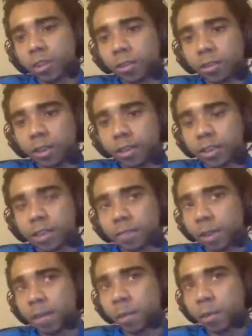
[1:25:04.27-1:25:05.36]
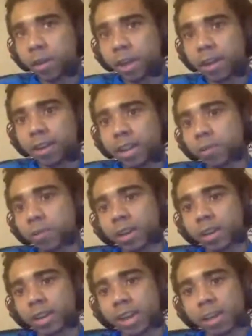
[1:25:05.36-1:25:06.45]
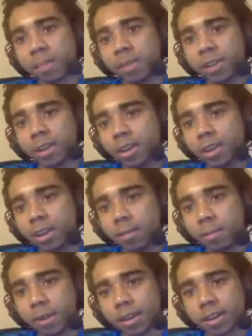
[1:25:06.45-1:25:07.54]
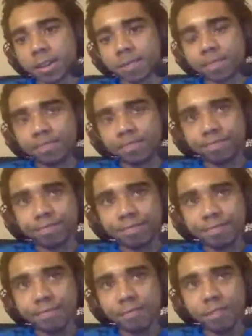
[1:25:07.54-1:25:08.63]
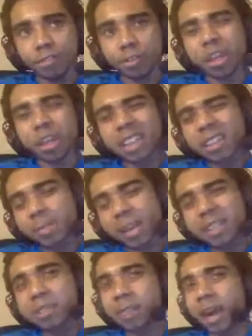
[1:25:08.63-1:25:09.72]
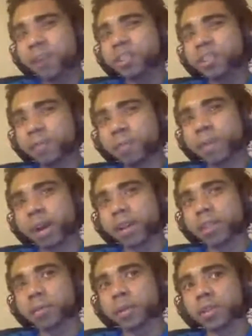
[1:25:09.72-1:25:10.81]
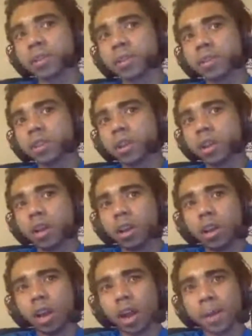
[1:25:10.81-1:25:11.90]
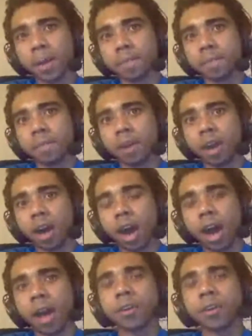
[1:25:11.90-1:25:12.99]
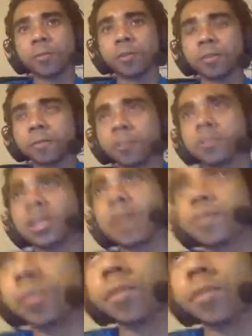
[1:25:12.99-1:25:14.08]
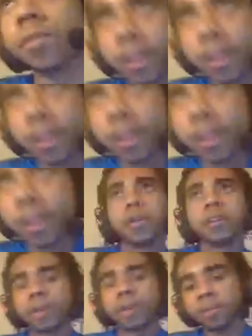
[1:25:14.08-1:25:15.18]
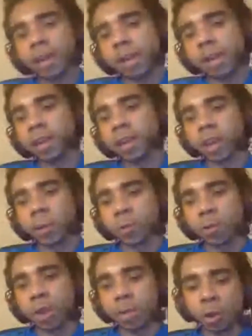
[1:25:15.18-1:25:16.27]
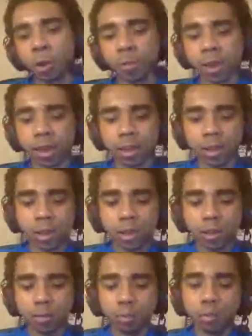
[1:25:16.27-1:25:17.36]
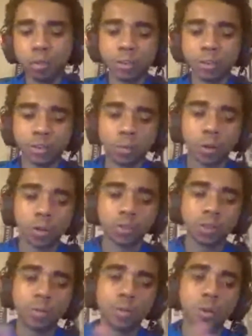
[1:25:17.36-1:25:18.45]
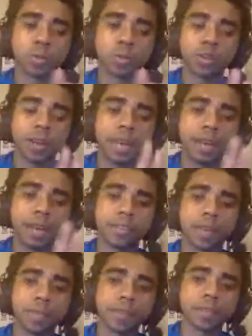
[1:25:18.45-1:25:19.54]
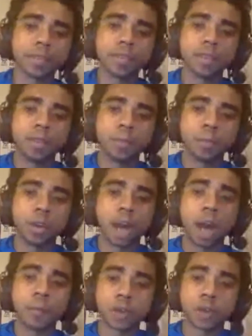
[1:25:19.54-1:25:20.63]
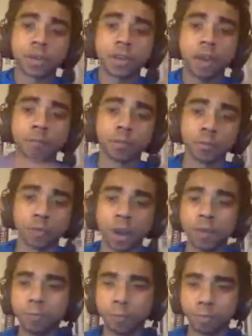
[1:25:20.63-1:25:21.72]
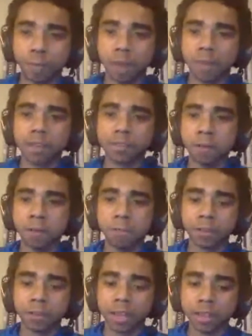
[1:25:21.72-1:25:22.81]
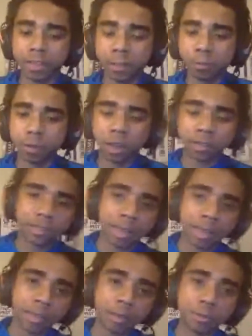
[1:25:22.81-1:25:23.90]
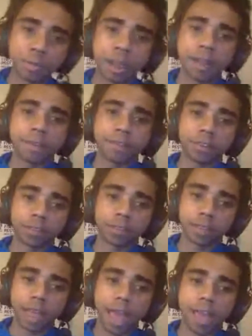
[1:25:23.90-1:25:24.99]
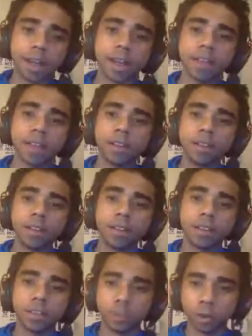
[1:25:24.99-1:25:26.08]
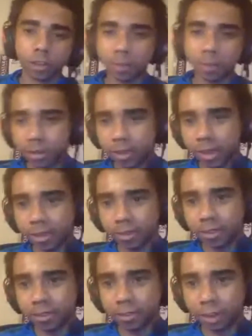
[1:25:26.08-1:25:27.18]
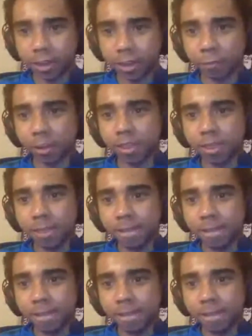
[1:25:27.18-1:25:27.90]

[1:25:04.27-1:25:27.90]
than you. Like say if my opponent had Ibra at Cam, but so that depends. But I usually leave it on balance because I don't want, for example, if my opponent's about to play a pass, I don't want my Pogba moving towards the ball to try and intercept it when I'm trying to cover a run by myself because that little step that he'll make because the AI can cost me tracking that run.